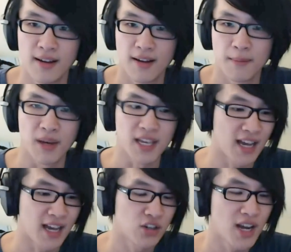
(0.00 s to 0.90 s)
But yeah,
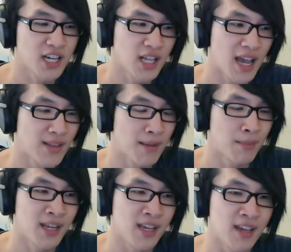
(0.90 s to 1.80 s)
I don't actually have that
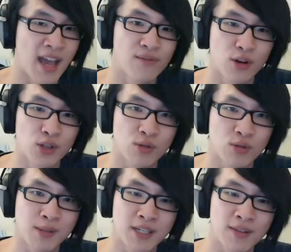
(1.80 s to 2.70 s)
many headphones with
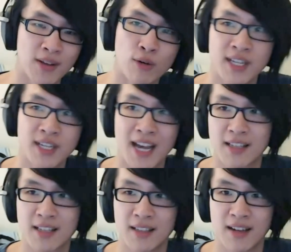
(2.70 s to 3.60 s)
specific noise
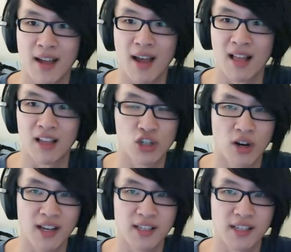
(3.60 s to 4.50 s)
cancelling
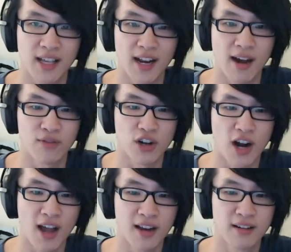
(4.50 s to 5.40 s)
electronics that I've
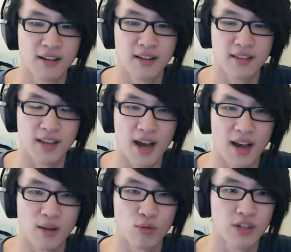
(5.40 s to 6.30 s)
tried that
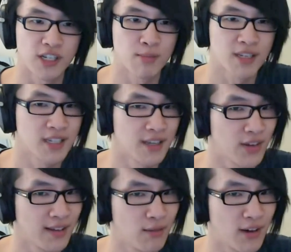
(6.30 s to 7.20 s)
I would
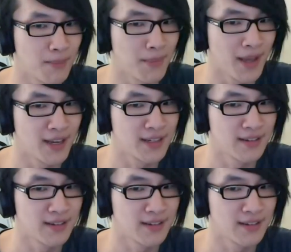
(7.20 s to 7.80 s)
specifically recommend.